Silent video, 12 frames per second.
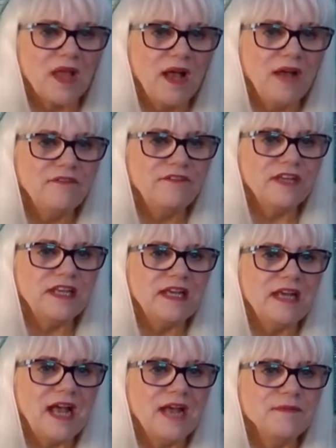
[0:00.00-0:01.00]

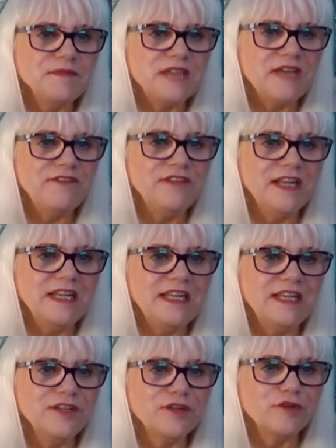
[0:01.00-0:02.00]
Vicky, I'm definitely
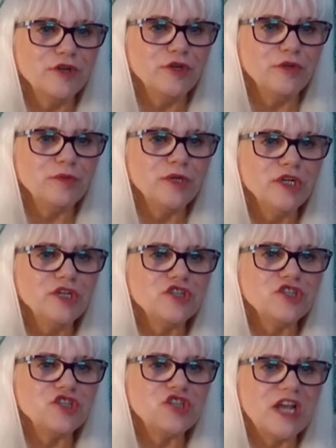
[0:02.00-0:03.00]
in the group.
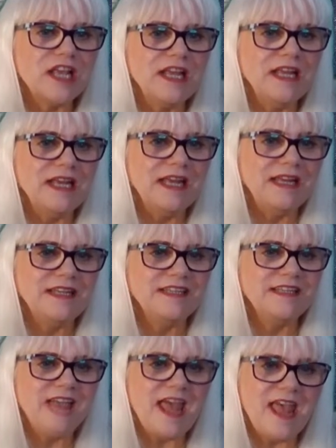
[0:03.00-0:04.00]
Just checking in.
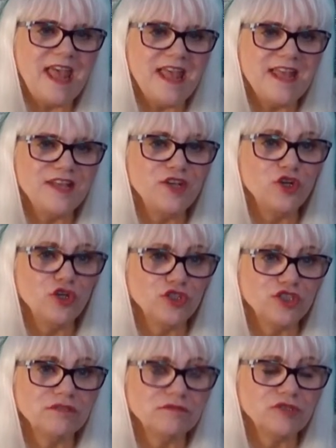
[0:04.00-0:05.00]
Yay!
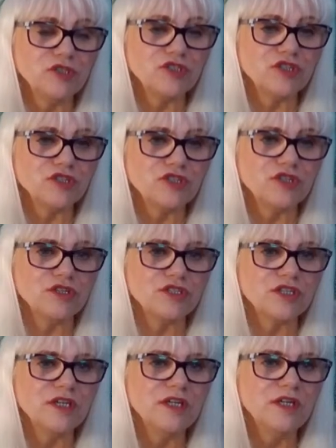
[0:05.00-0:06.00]
Good. Good, good, good.
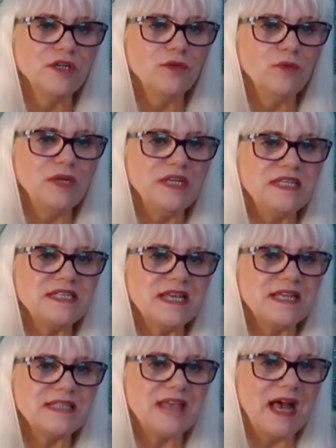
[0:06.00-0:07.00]
Winnie
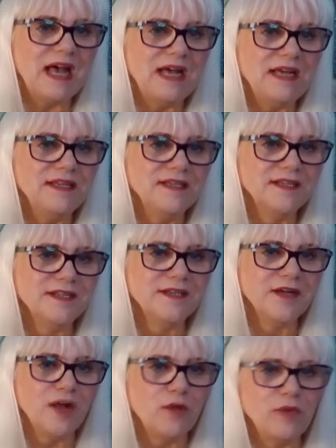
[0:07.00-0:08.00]
says hi.
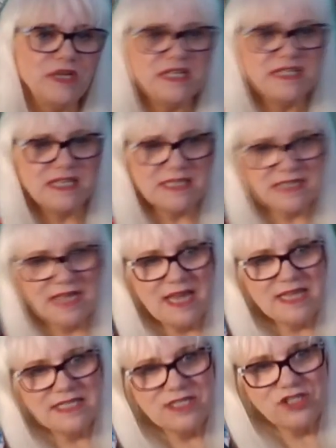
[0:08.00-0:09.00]
Winnie says
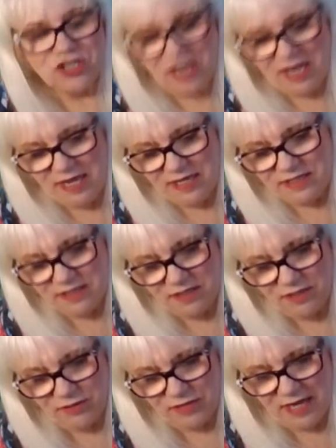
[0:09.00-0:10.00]
liked and shared.
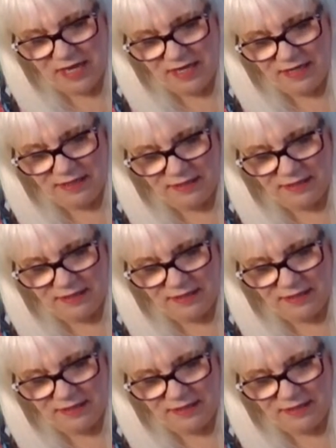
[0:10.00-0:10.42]
Okay.